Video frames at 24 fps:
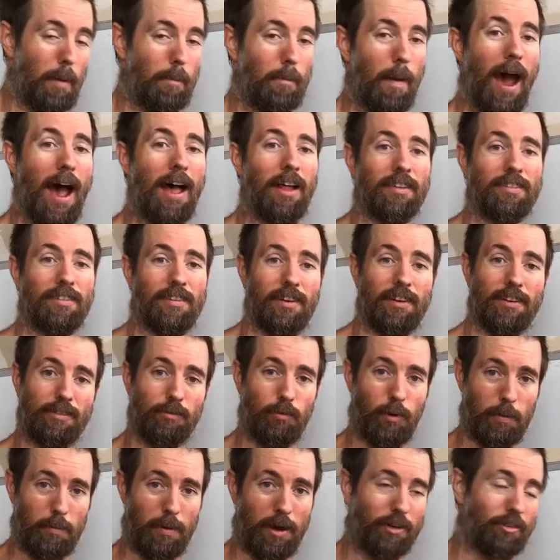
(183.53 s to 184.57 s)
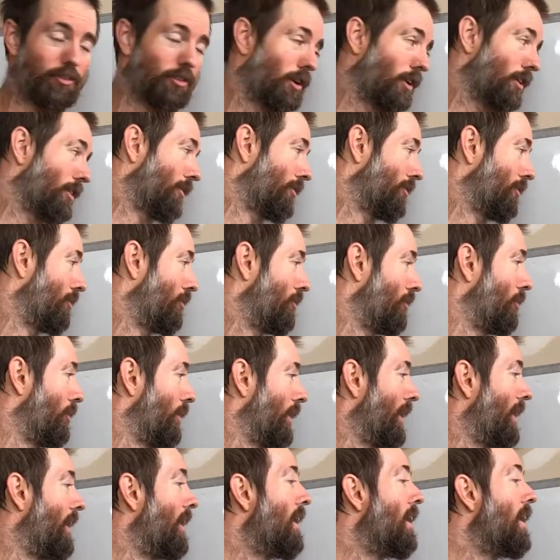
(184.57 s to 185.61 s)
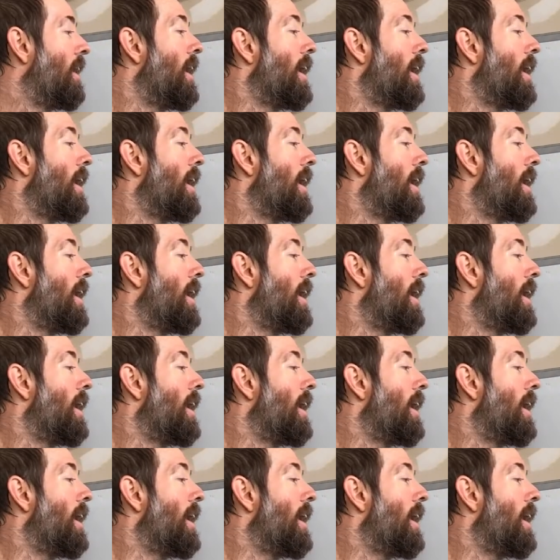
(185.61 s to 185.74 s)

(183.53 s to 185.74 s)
balance is, what my shoulders are doing.